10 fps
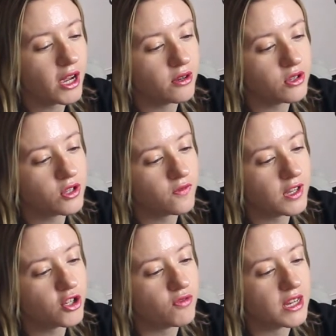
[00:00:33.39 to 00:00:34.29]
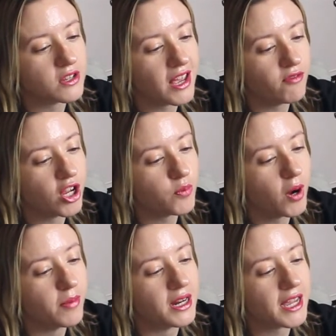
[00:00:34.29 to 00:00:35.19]
hosts featuring Sanrio
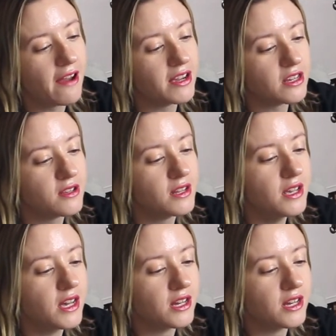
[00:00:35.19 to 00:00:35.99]
popular characters